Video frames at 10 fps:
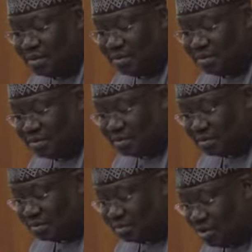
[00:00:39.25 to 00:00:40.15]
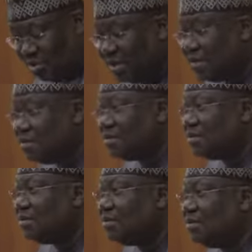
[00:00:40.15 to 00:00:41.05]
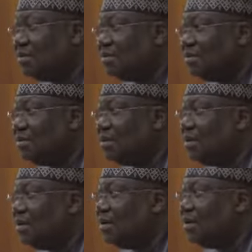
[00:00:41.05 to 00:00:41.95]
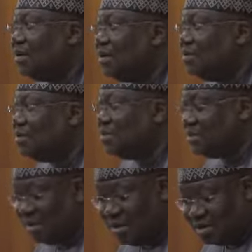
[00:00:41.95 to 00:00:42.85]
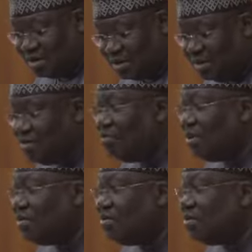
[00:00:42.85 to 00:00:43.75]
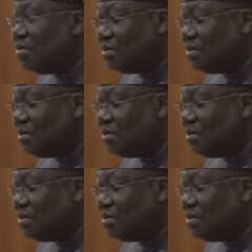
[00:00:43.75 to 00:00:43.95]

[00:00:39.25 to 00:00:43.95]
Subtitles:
some comments, let me say that I think what